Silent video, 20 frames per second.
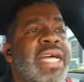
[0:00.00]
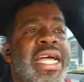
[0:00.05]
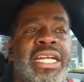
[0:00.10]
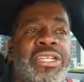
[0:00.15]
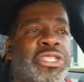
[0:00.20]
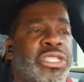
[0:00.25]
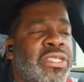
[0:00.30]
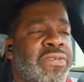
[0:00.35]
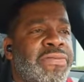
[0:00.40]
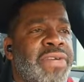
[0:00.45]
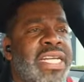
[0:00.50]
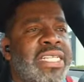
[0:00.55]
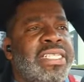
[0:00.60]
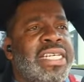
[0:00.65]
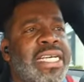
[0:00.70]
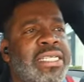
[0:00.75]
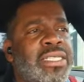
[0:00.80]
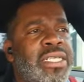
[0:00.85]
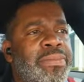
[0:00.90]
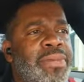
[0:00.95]
And she's a
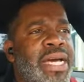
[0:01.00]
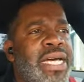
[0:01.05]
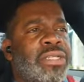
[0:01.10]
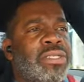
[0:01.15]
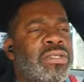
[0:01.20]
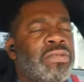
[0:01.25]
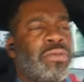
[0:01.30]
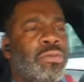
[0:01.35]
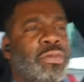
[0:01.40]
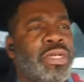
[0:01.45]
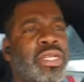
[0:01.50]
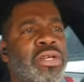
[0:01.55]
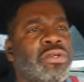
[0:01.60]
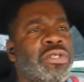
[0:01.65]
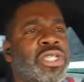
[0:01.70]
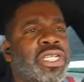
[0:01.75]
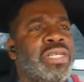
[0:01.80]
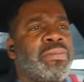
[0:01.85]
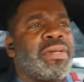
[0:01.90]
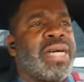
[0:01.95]
fantastic passer. We know
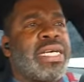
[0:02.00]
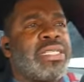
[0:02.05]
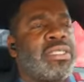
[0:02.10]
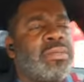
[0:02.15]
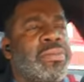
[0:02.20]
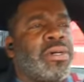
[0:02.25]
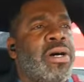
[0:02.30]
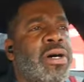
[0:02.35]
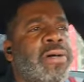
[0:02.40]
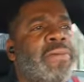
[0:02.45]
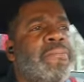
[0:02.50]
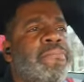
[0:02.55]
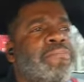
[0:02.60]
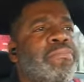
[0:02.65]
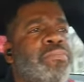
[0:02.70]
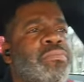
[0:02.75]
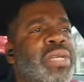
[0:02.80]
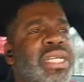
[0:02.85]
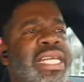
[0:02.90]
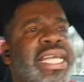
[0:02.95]
she can pass the ball,
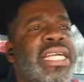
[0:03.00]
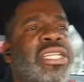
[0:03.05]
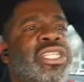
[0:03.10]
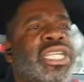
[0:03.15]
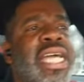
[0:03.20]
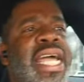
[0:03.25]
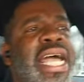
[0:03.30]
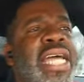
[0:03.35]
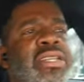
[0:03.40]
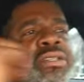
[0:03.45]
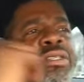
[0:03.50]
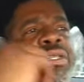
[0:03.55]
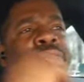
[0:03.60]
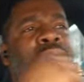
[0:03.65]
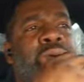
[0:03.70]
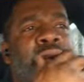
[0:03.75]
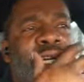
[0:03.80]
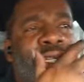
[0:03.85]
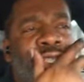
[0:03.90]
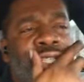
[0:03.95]
but can she handle the
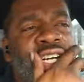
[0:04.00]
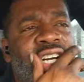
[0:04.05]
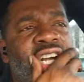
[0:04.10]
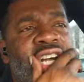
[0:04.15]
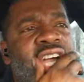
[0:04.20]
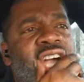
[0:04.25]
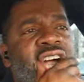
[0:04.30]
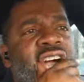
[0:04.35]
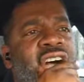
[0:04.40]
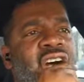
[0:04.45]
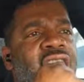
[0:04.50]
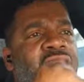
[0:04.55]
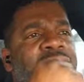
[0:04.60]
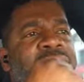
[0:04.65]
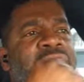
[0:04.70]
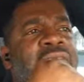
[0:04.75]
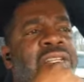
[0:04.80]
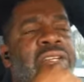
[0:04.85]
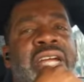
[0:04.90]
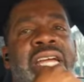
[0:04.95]
pressure of
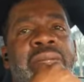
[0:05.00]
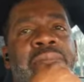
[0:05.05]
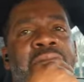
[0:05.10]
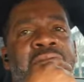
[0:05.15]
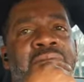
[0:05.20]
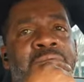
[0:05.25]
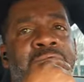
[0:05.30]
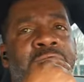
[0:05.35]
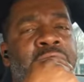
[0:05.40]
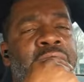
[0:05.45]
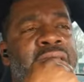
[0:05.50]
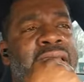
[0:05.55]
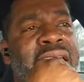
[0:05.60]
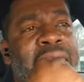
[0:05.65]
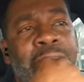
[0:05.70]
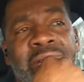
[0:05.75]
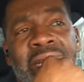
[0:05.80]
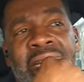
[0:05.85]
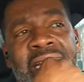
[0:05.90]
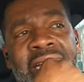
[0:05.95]
under NBA point,
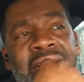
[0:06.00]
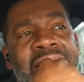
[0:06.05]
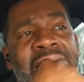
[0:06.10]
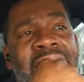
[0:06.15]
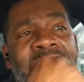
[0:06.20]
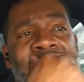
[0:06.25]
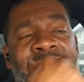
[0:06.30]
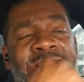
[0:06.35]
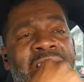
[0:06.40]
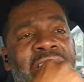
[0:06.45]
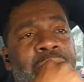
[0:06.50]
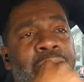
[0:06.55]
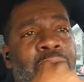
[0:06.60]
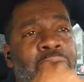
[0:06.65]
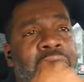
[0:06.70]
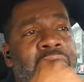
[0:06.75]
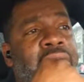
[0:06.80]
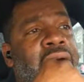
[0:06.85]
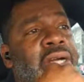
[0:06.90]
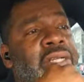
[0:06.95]
NBA athletic
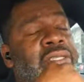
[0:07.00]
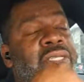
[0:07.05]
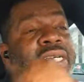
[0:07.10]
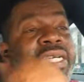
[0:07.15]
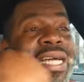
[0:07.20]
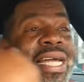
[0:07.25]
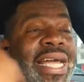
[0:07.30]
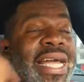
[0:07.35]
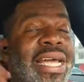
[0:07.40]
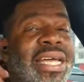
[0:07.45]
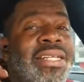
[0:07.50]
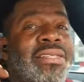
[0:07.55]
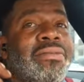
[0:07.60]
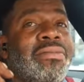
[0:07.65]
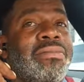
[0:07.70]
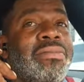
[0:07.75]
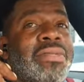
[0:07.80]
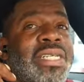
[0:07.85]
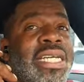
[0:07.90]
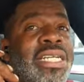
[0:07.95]
point guards? And
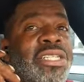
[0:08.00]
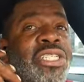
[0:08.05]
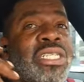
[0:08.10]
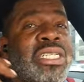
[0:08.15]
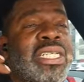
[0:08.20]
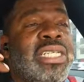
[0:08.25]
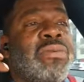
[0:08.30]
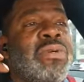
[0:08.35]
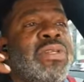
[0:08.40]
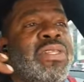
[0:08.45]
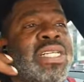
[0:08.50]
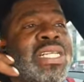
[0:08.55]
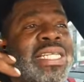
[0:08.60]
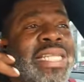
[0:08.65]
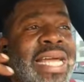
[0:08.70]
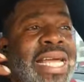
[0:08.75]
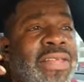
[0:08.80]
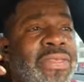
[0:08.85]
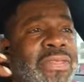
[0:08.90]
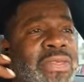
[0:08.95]
can she deal with the
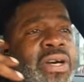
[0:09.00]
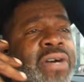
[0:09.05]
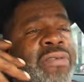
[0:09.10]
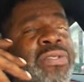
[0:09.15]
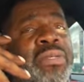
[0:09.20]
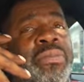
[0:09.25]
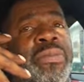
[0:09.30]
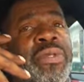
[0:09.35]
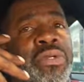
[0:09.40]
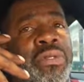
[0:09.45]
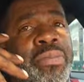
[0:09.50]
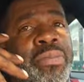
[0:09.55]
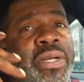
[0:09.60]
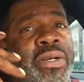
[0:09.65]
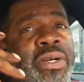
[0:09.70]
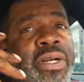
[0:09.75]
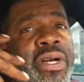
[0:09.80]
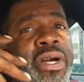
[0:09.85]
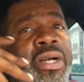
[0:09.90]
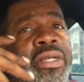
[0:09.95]
length of some of those
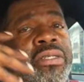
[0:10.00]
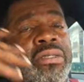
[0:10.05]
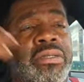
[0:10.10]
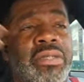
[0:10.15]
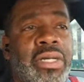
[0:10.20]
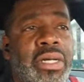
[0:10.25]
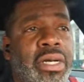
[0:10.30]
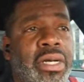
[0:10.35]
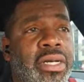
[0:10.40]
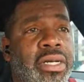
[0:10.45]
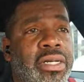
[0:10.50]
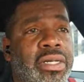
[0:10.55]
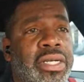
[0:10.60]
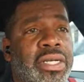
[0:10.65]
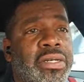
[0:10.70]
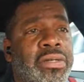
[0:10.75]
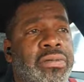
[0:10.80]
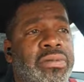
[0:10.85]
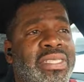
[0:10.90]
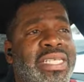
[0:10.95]
bigger guards? You
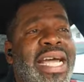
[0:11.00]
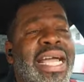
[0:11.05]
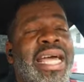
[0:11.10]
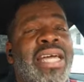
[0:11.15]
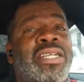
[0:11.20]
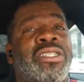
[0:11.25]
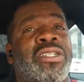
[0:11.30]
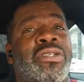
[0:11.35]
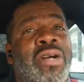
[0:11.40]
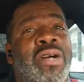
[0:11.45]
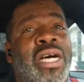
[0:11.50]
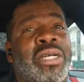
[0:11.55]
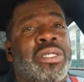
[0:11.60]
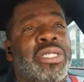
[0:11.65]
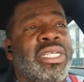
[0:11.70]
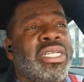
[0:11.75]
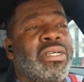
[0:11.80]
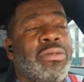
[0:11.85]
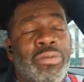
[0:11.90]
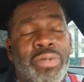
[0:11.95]
know, Diana
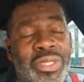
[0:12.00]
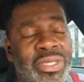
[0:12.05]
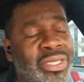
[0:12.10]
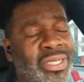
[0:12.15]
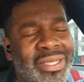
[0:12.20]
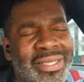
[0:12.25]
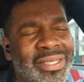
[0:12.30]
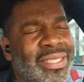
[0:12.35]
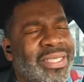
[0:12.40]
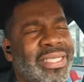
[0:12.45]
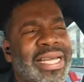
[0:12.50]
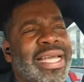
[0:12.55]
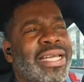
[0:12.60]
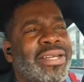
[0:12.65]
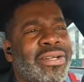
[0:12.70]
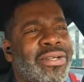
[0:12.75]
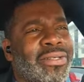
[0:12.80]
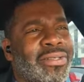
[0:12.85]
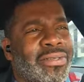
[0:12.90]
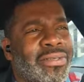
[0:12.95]
Taurasi, which is she's a
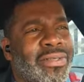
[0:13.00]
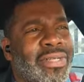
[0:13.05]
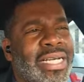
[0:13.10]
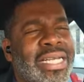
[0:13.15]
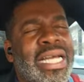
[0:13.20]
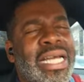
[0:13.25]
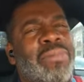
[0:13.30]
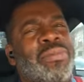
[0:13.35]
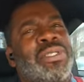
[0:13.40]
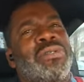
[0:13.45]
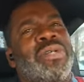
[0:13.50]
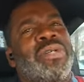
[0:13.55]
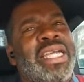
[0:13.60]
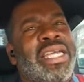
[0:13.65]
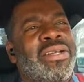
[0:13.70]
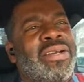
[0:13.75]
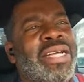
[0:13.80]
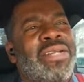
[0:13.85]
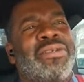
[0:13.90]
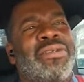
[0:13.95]
hater an absolute
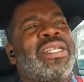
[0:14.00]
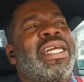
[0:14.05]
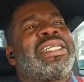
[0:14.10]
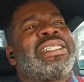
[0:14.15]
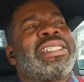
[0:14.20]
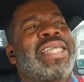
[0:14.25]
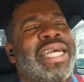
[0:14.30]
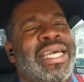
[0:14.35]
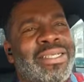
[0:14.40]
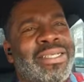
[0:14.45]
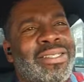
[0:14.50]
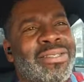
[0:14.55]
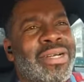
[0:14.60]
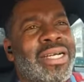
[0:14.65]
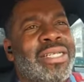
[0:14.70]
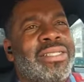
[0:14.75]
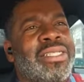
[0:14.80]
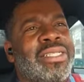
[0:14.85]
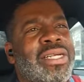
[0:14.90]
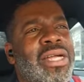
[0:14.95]
hater. I don't like Diana
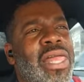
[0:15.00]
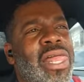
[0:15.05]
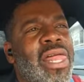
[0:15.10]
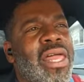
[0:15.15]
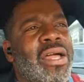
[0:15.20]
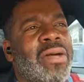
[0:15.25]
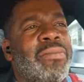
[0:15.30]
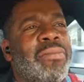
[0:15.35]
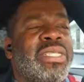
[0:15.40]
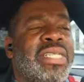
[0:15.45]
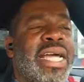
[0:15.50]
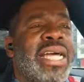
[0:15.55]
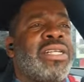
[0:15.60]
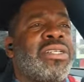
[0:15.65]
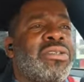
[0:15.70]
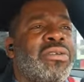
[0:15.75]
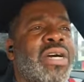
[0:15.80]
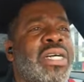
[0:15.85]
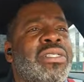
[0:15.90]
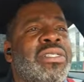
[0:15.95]
Taurasi, but Diana
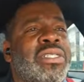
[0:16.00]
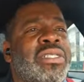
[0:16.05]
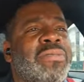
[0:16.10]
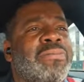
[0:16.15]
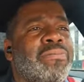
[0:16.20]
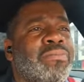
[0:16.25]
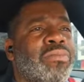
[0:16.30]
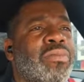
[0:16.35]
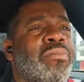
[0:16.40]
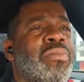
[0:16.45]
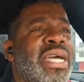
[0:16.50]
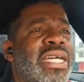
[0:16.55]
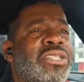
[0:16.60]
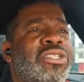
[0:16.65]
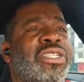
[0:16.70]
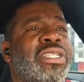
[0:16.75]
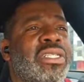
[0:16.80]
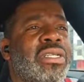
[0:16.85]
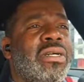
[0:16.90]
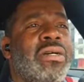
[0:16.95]
Taurasi's
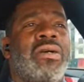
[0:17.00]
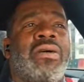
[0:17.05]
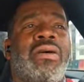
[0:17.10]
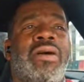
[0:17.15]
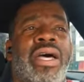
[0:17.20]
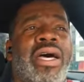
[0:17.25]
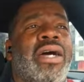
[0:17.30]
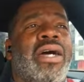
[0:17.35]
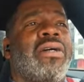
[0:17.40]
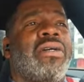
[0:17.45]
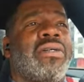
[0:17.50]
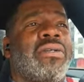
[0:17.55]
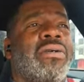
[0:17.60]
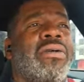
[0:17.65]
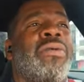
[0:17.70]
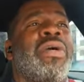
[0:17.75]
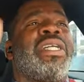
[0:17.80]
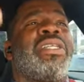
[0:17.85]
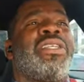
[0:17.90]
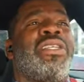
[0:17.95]
mentioned. Oh yeah,
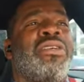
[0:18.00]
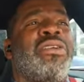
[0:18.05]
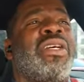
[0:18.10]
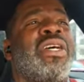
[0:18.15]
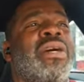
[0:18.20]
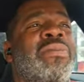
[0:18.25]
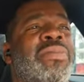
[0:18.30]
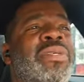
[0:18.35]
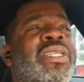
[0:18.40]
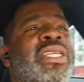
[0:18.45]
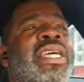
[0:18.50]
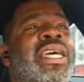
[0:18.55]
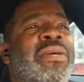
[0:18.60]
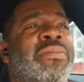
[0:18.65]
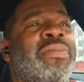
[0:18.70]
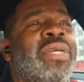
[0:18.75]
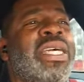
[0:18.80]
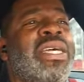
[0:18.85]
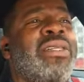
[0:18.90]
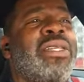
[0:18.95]
well wait till you come to the
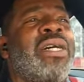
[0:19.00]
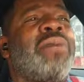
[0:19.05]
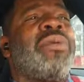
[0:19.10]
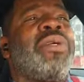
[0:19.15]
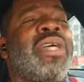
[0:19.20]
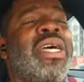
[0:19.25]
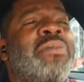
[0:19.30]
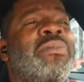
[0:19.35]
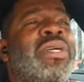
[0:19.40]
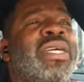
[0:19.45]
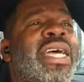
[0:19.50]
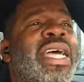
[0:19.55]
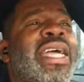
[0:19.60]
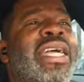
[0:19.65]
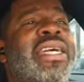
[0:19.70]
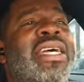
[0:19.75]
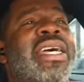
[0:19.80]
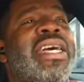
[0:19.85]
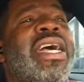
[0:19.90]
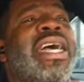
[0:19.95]
NBA,
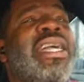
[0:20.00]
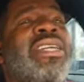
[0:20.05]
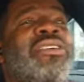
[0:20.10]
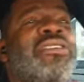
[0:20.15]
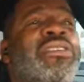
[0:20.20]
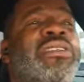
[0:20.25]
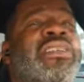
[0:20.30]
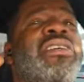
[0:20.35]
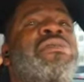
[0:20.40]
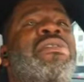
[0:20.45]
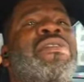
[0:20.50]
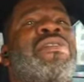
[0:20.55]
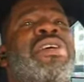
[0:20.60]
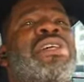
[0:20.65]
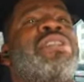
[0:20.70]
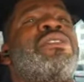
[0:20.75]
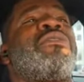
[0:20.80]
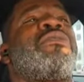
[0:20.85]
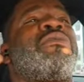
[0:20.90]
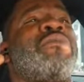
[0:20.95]
WNBA, and you deal with
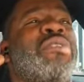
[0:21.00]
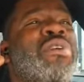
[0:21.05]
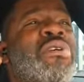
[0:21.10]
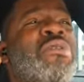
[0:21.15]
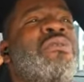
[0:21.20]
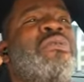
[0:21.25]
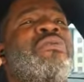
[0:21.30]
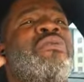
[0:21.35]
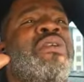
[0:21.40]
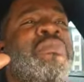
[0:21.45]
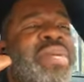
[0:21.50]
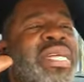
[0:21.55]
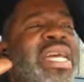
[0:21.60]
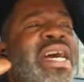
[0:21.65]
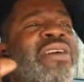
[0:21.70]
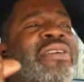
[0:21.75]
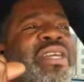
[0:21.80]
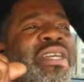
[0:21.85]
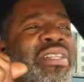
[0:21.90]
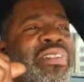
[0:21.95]
us grown women
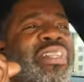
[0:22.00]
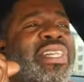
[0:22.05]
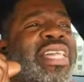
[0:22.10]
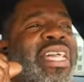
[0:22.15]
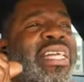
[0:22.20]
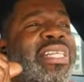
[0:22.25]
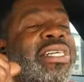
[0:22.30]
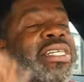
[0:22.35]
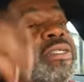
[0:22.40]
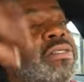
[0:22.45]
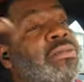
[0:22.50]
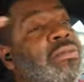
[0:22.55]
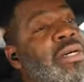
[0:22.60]
out here, Caitlin.